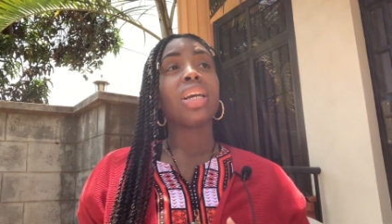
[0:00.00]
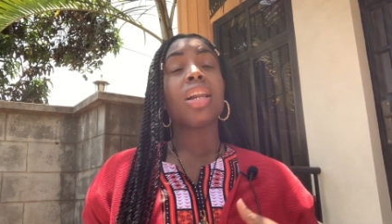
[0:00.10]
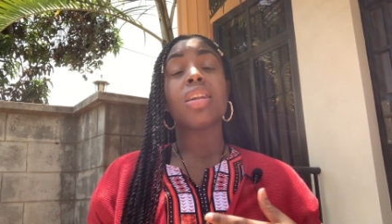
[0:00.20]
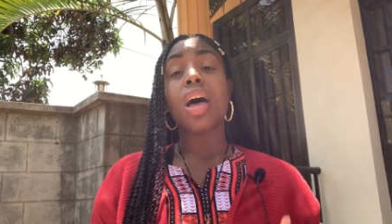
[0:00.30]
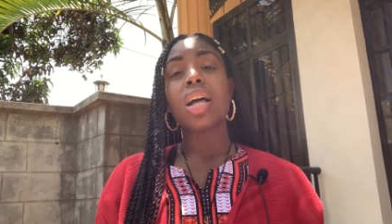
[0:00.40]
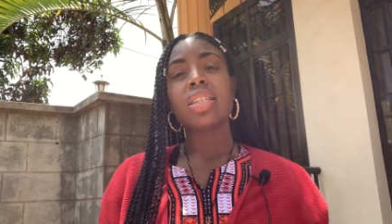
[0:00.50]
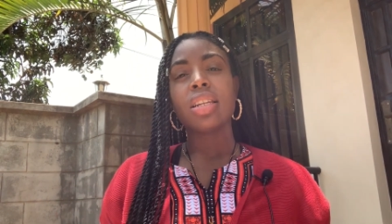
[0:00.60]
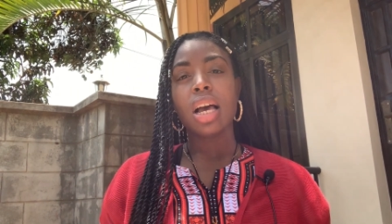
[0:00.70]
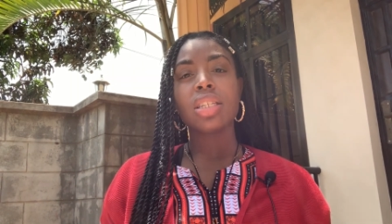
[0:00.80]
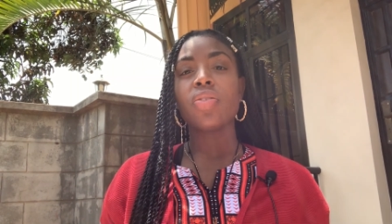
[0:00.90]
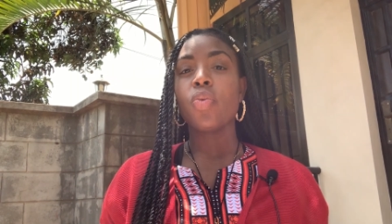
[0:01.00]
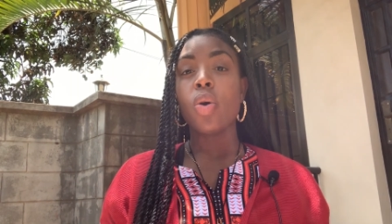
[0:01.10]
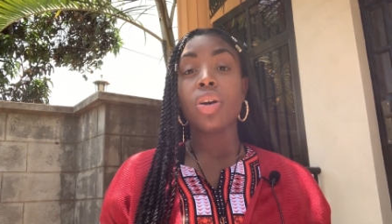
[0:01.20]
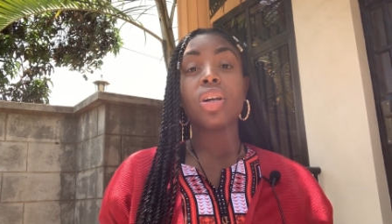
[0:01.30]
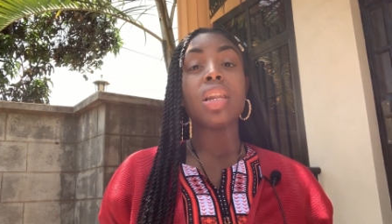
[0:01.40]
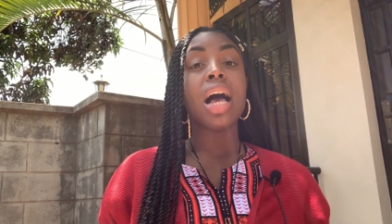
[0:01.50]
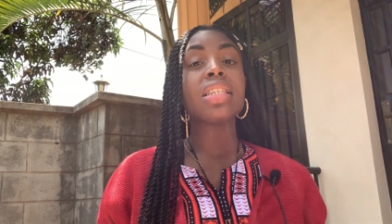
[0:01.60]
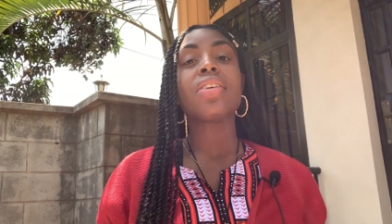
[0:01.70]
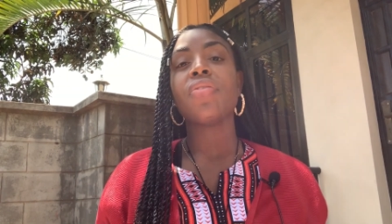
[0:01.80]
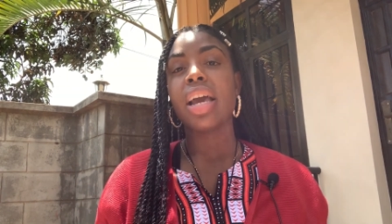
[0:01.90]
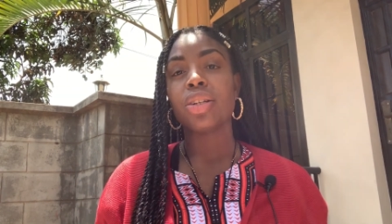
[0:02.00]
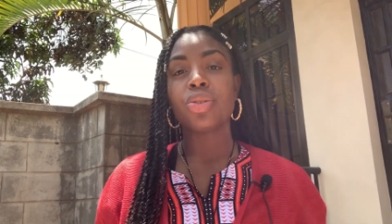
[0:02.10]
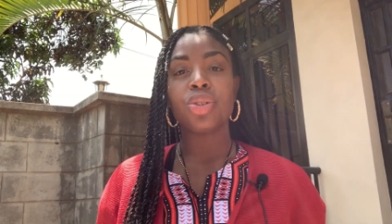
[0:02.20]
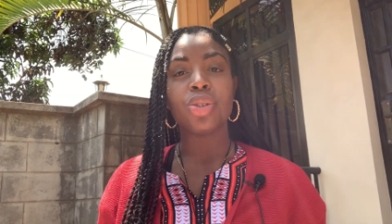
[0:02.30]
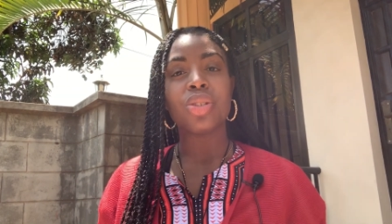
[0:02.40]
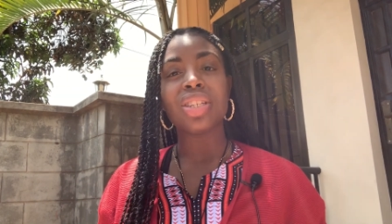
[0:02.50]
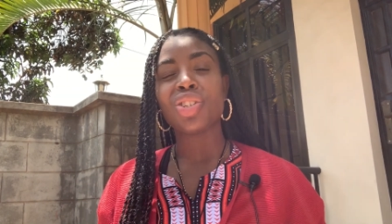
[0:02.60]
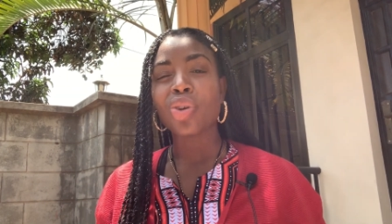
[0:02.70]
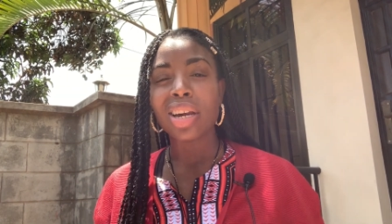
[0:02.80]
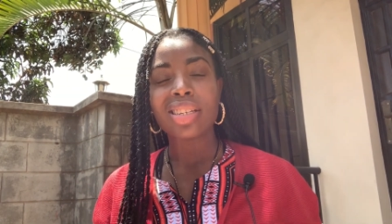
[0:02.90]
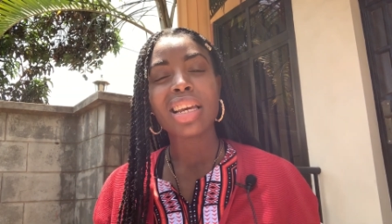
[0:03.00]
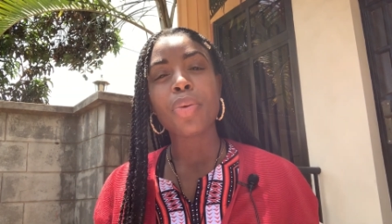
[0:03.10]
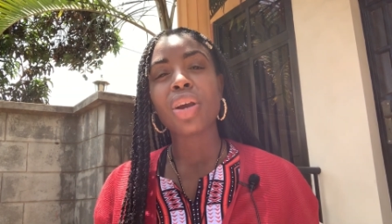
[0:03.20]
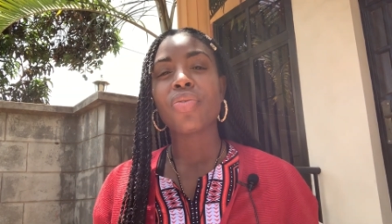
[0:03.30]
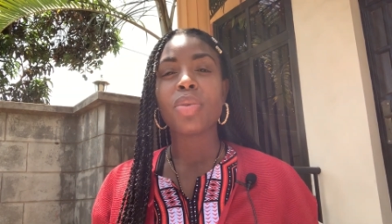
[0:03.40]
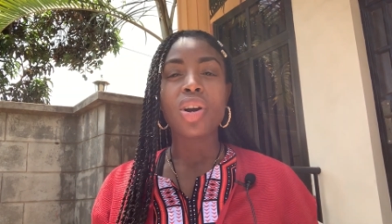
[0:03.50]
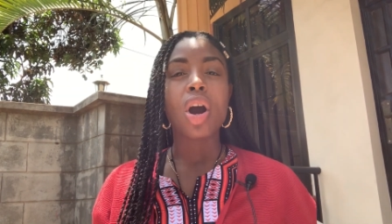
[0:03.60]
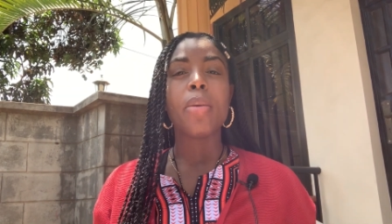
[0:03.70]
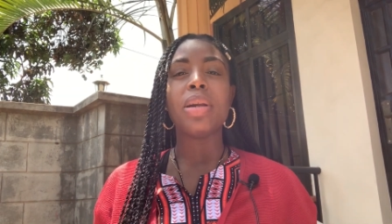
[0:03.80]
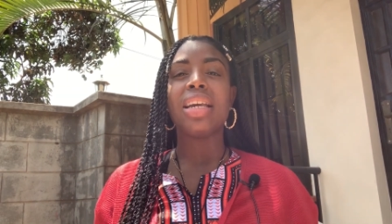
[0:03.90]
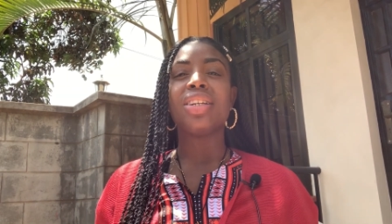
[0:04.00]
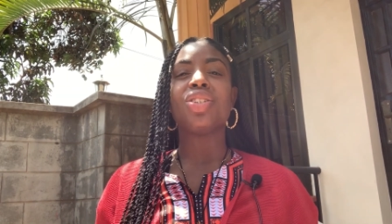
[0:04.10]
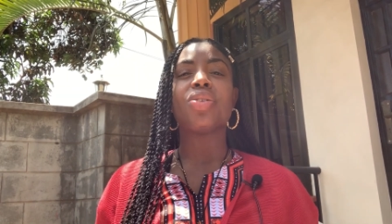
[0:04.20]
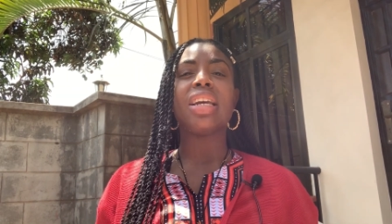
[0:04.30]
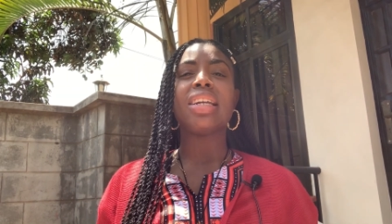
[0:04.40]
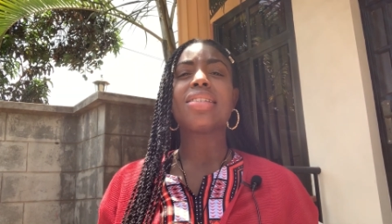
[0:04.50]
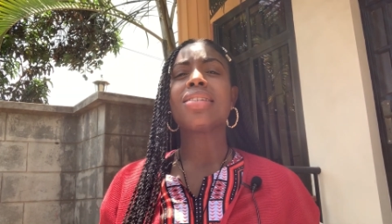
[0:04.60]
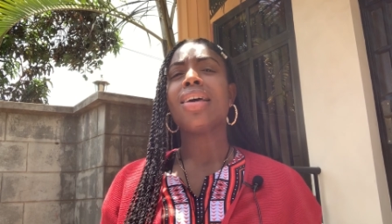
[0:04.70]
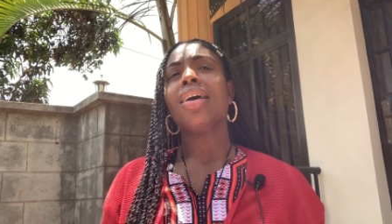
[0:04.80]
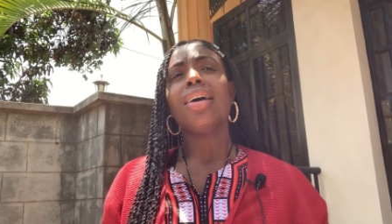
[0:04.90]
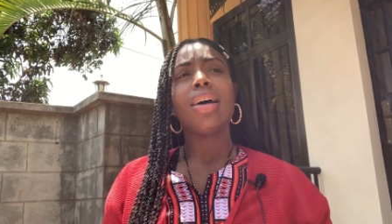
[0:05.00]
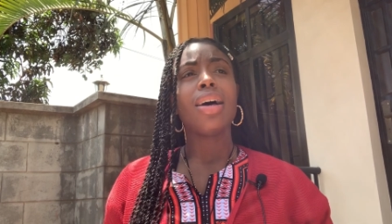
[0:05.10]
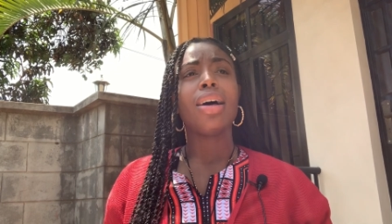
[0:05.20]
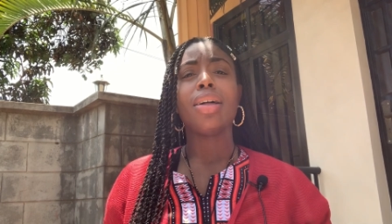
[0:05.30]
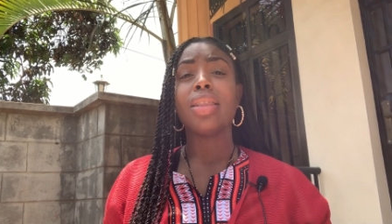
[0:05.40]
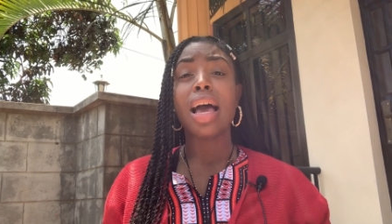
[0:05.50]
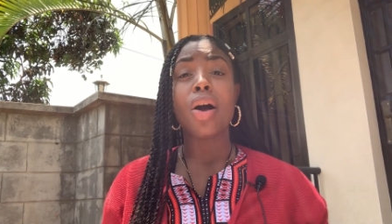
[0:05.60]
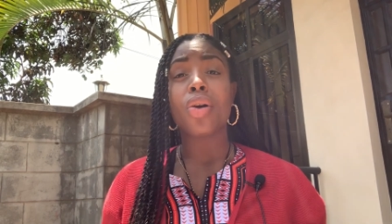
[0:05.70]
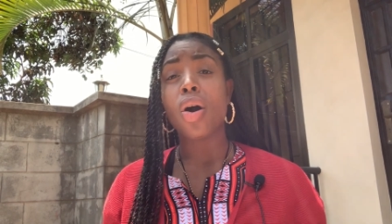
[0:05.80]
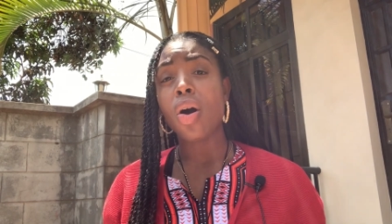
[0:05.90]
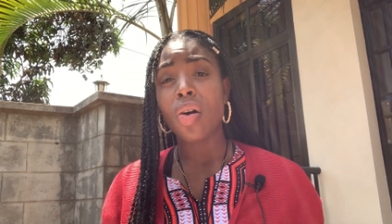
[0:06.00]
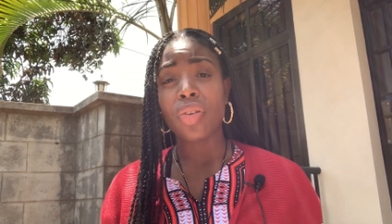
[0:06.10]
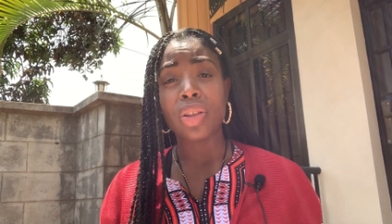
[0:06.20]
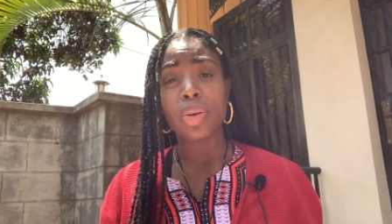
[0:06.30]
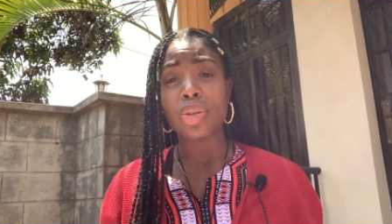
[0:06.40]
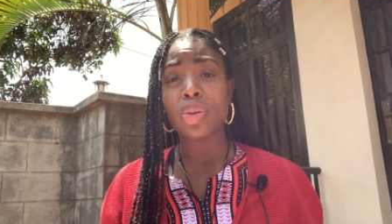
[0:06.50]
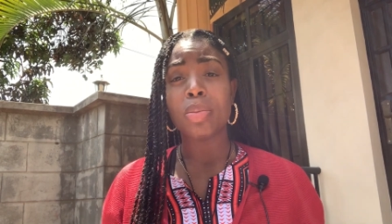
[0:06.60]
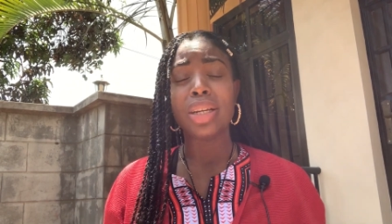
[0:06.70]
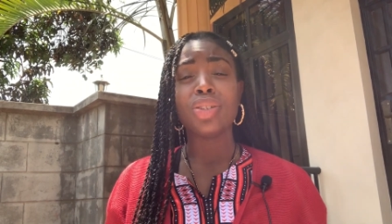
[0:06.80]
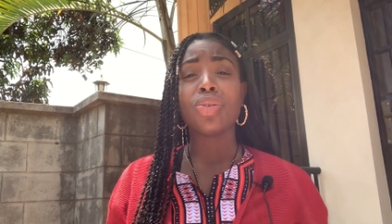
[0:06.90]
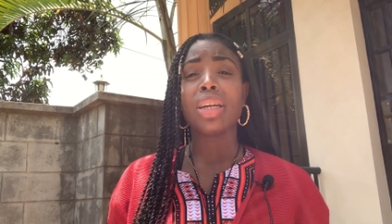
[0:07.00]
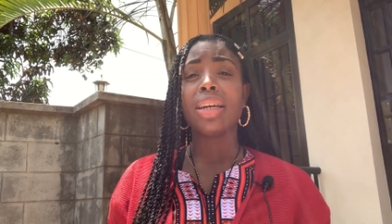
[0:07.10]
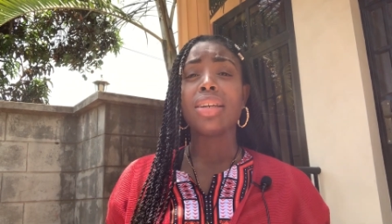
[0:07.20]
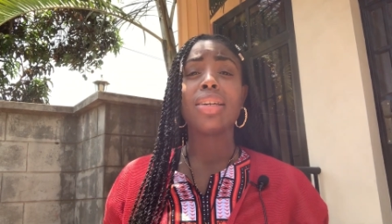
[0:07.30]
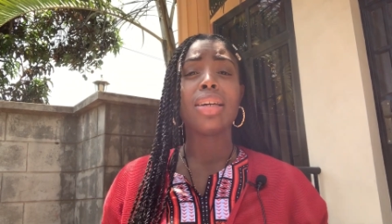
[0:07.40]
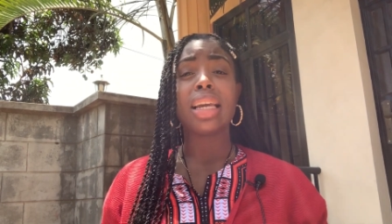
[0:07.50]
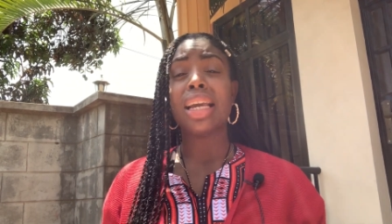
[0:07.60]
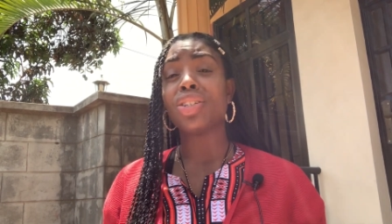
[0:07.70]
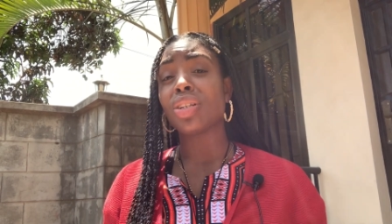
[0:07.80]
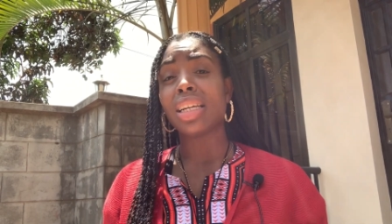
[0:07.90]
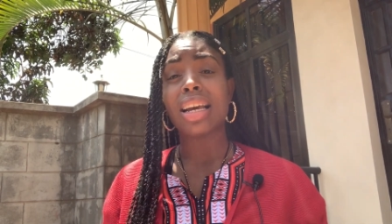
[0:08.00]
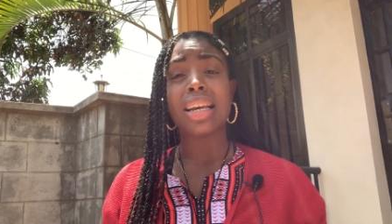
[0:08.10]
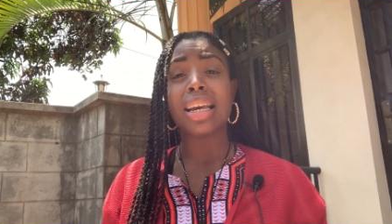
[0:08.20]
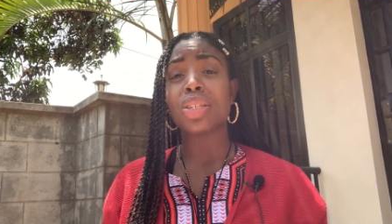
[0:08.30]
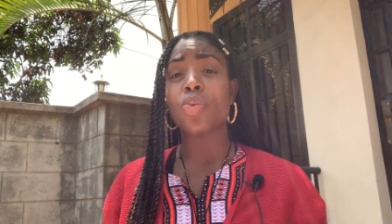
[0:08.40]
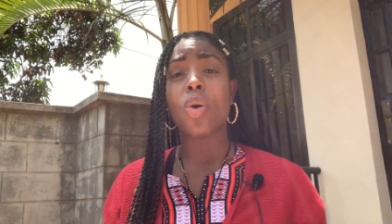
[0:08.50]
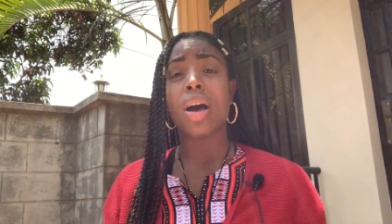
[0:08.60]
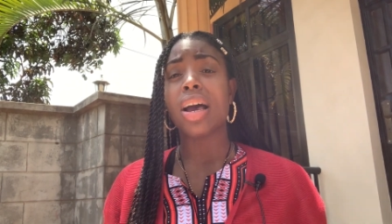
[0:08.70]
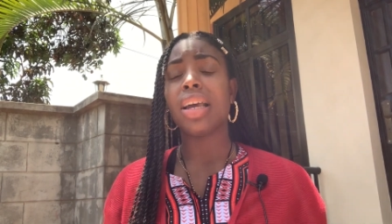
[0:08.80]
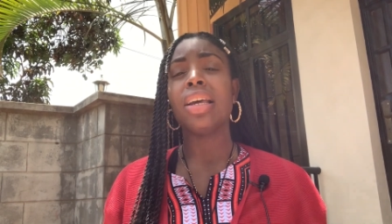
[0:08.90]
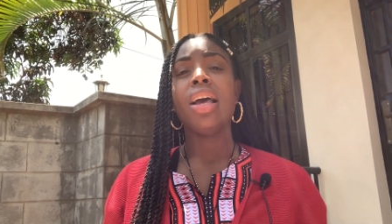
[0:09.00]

lots and lots of water, lots of natural juices, try to stay away from the carbonated drinks uh, the alcohol for those who may drink occasionally, I guess, wine.